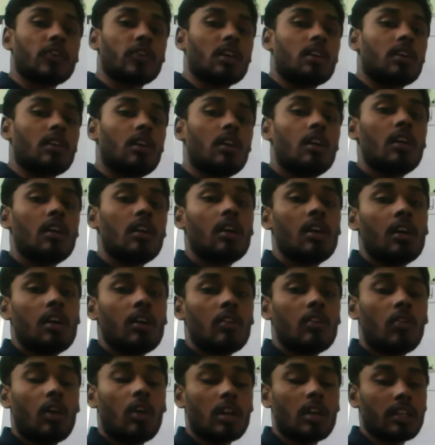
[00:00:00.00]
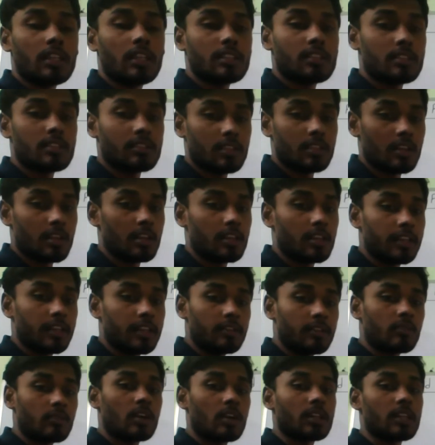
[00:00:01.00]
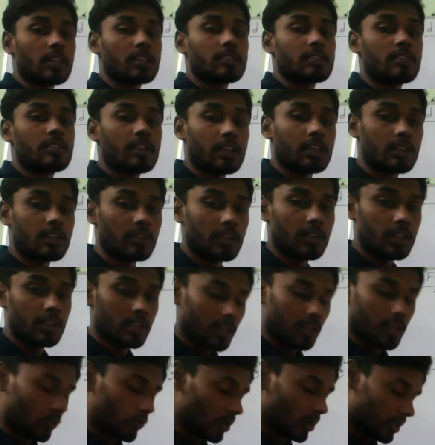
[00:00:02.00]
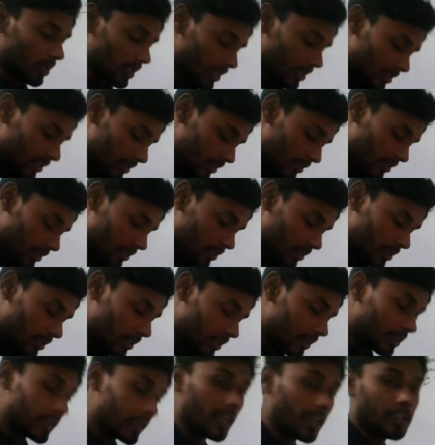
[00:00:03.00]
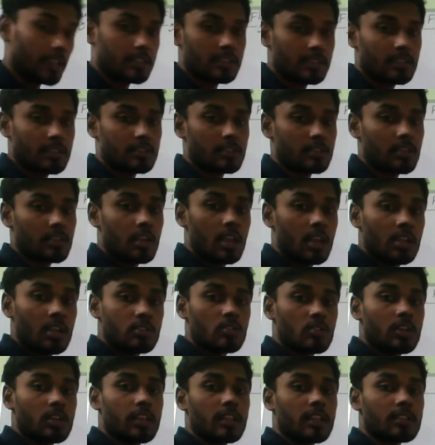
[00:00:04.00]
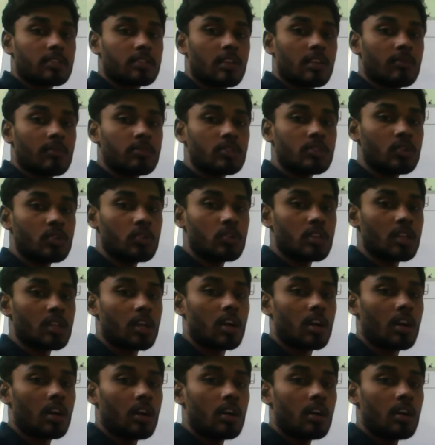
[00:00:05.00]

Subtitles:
for what is solid, what is liquid, and what is gases. So let us come to here.